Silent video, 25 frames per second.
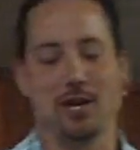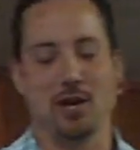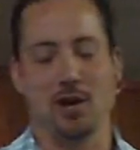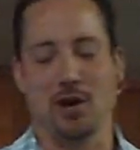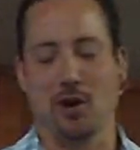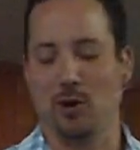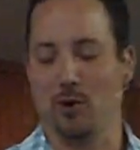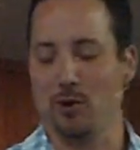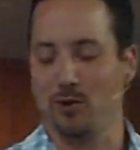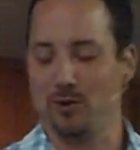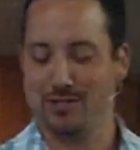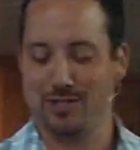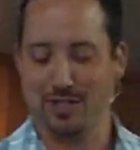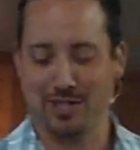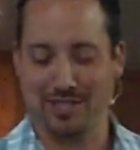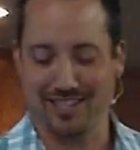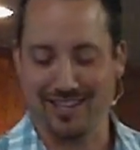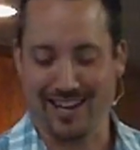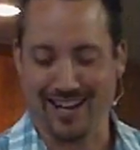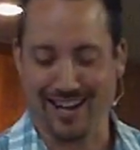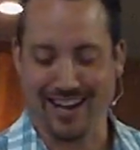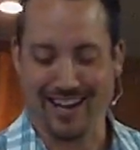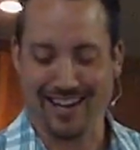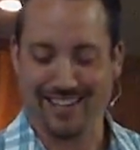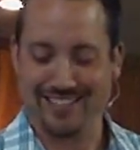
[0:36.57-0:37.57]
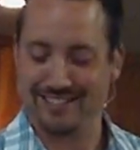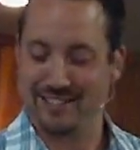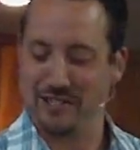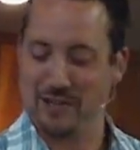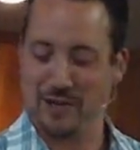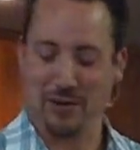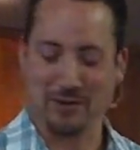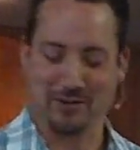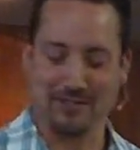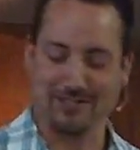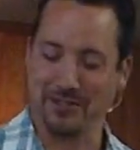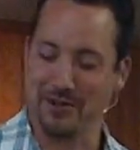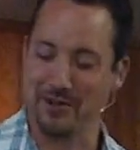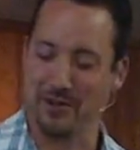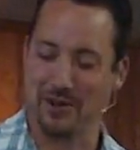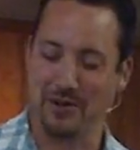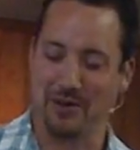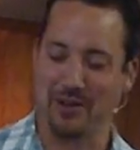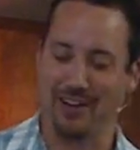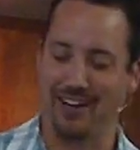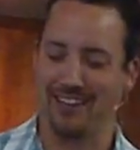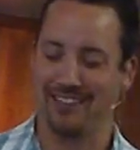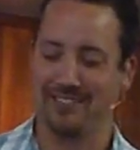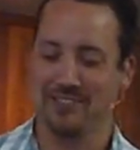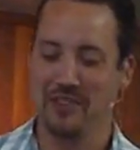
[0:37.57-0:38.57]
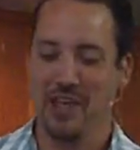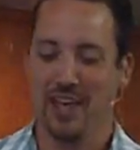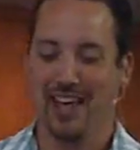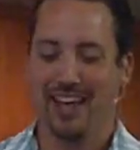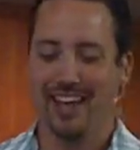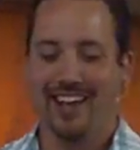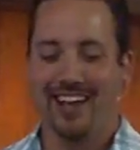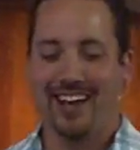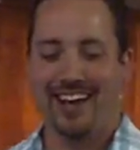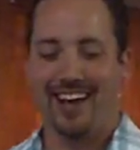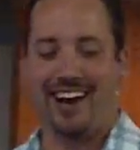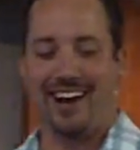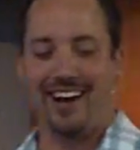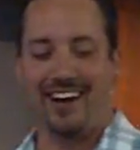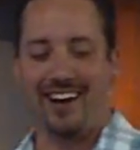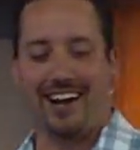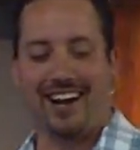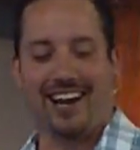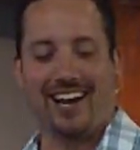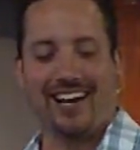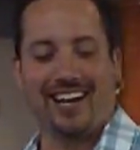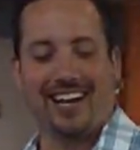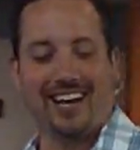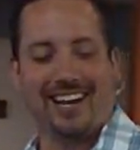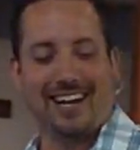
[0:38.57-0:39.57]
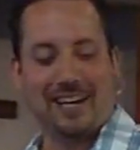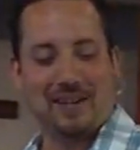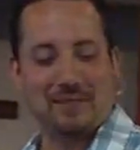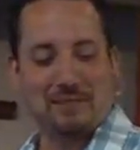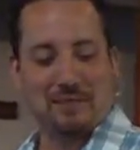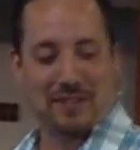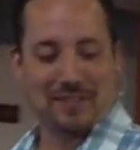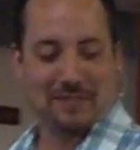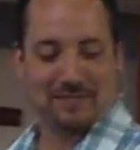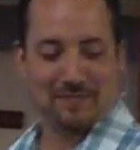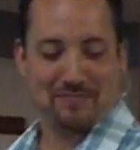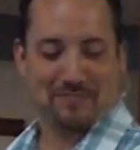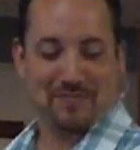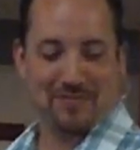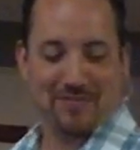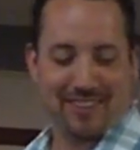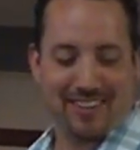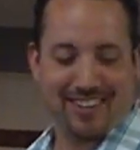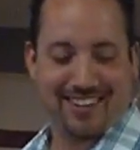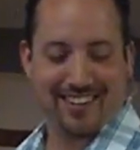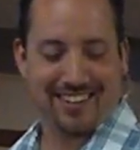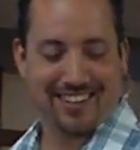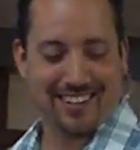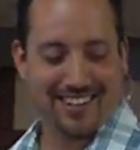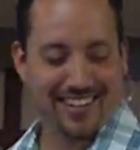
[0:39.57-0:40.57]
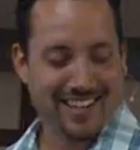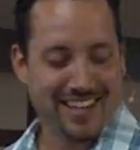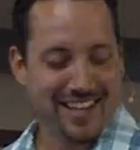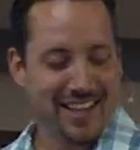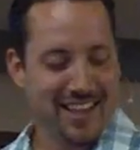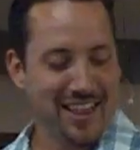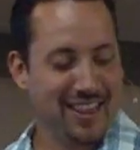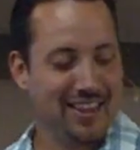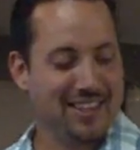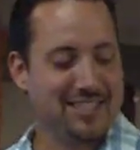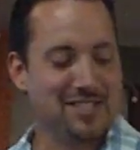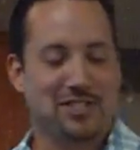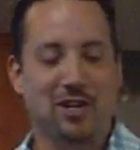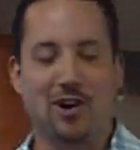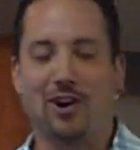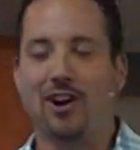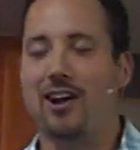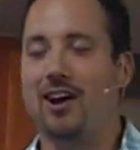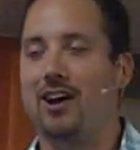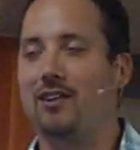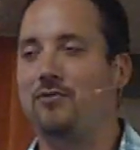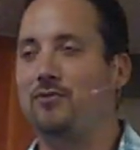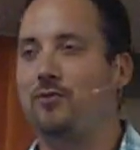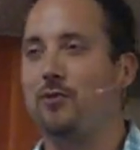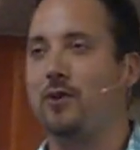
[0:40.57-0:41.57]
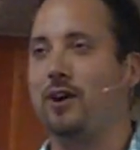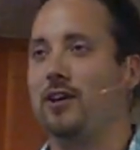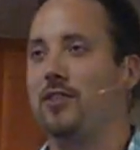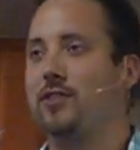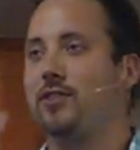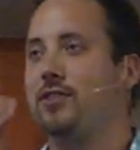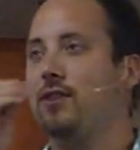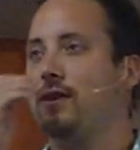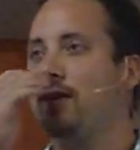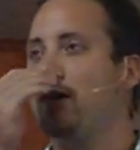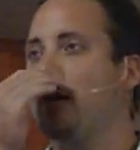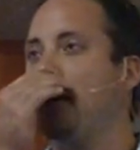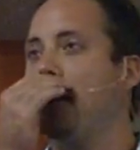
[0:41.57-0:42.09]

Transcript: No, she's not. No, don't go there. All right. Let's start off with